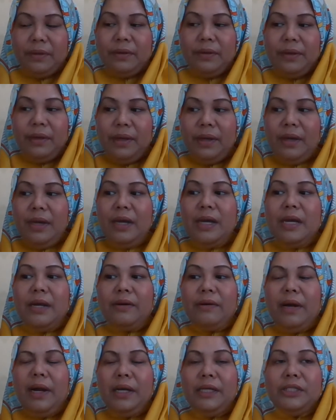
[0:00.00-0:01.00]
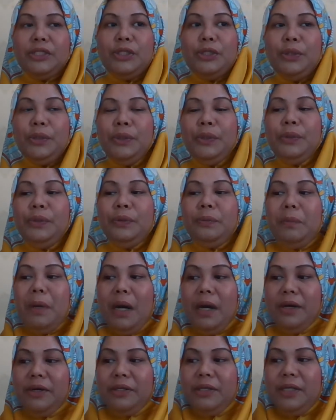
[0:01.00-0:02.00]
Yeah, right, through
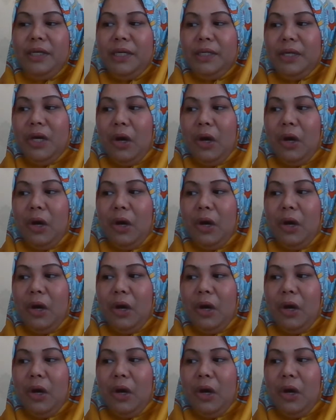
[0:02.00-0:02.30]
marketing and